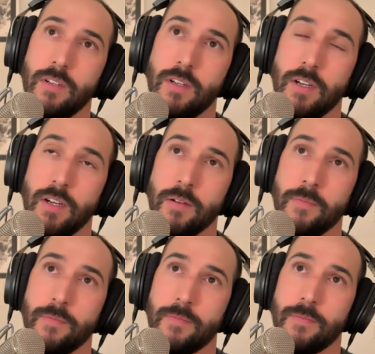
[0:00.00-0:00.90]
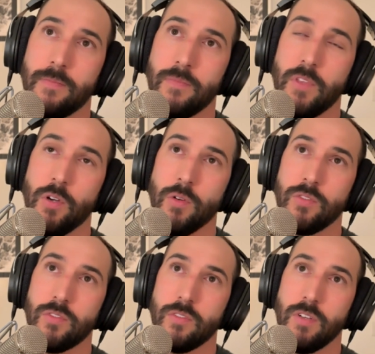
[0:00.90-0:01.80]
Um,
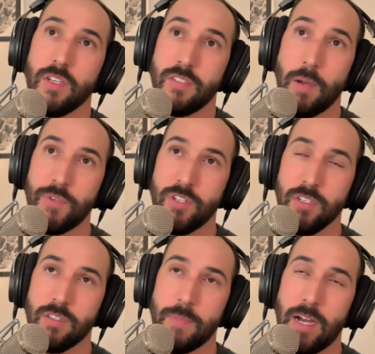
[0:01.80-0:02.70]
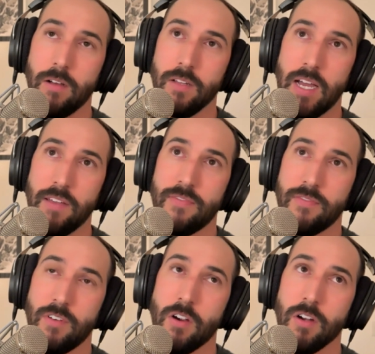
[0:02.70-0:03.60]
those assumptions about
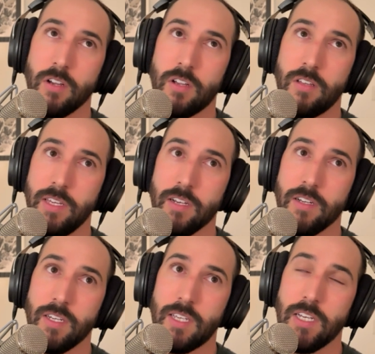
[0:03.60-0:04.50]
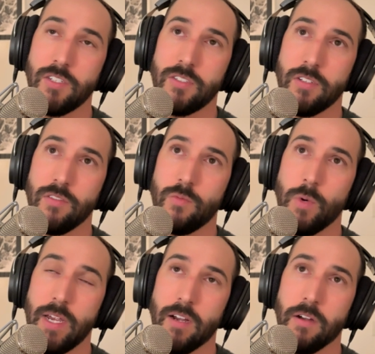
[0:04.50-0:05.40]
life are a clear indication of
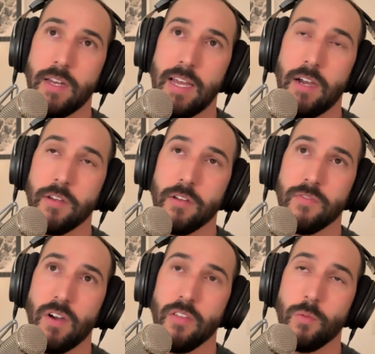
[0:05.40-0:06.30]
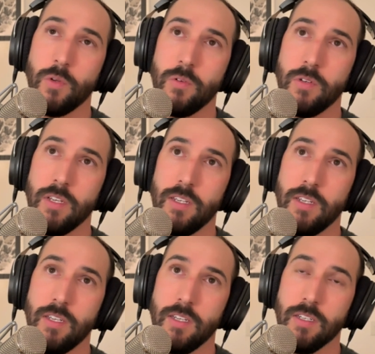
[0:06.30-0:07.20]
where and how your father wound
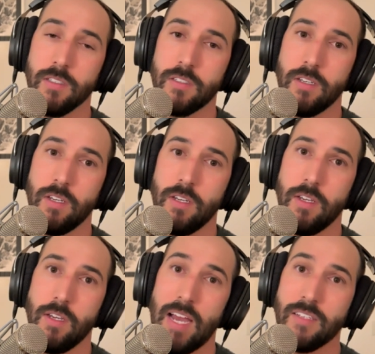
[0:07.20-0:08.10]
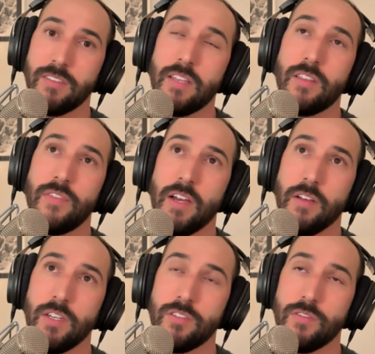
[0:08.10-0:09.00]
is has set the
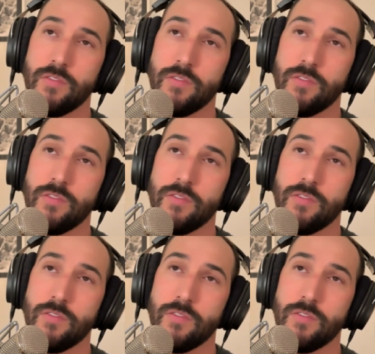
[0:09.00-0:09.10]
foundation